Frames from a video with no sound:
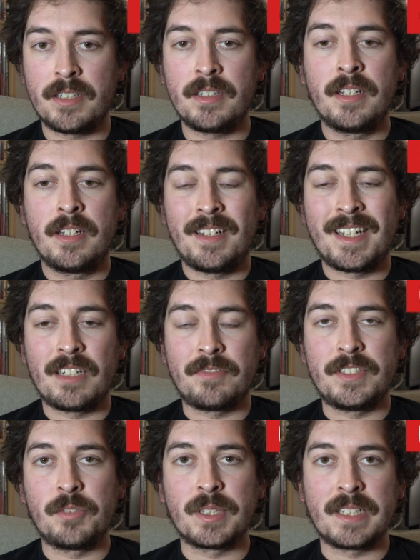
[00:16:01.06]
it. And if
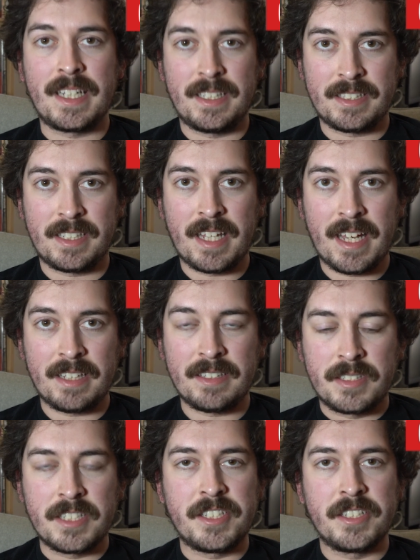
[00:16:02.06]
you are into that,
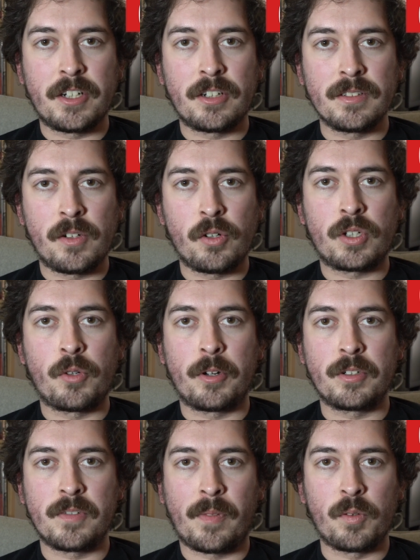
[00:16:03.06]
this is our little
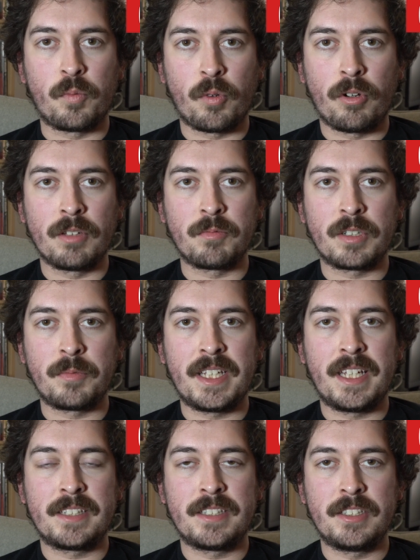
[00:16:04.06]
corner of the world where we
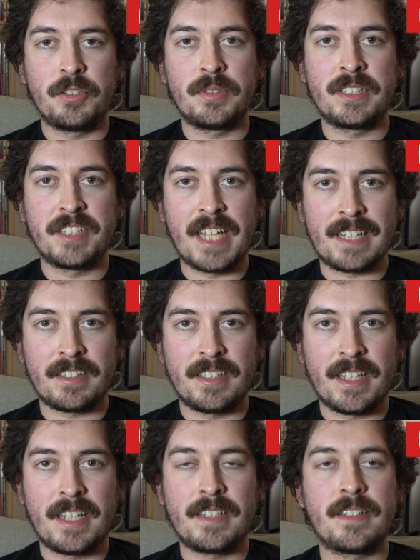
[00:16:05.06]
get to do exactly
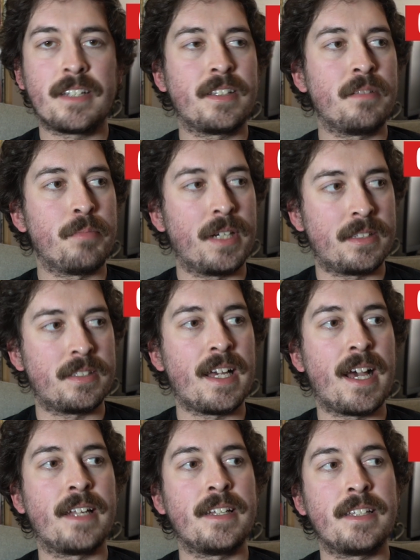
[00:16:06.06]
that and nothing but
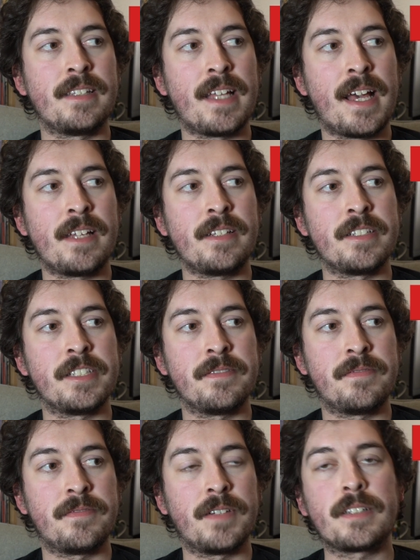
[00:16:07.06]
that. And that is
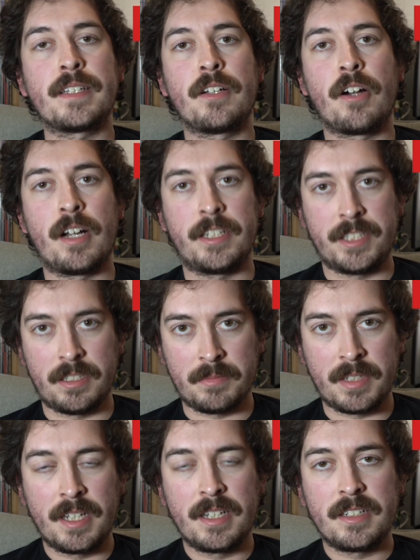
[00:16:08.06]
fucking awesome.
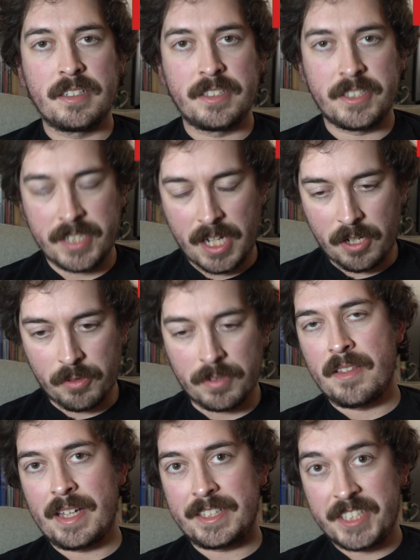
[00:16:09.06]
So
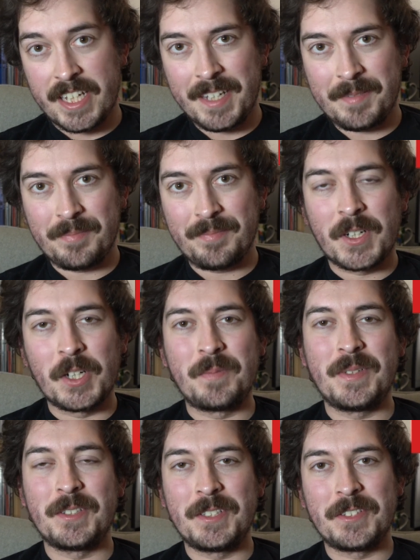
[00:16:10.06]
that's it. Hope
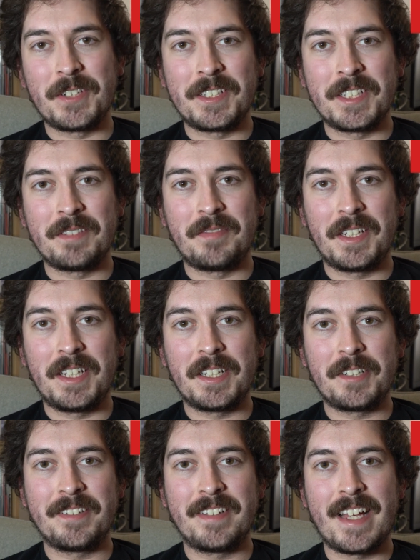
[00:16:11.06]
you enjoyed this
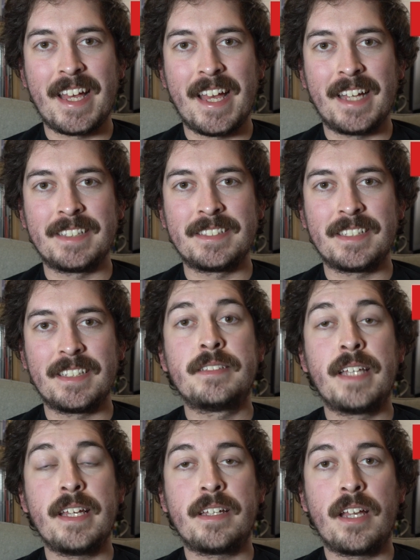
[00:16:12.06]
video, and
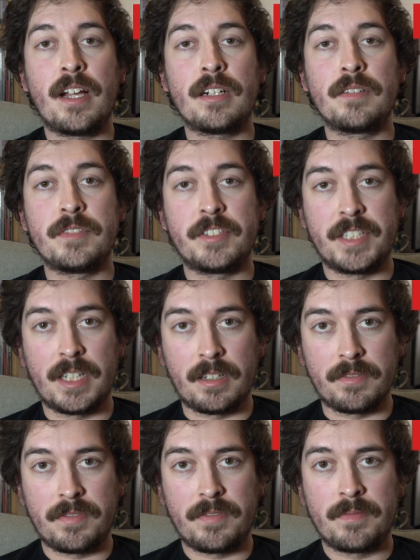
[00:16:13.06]
take care of
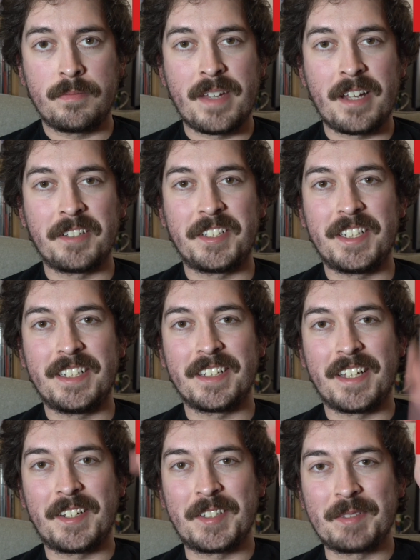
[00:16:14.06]
yourself, and I'll see you
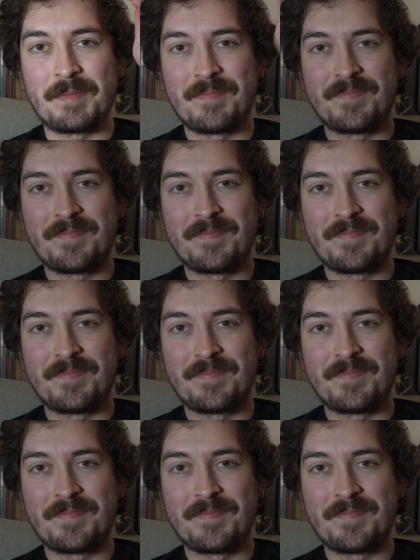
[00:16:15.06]
later.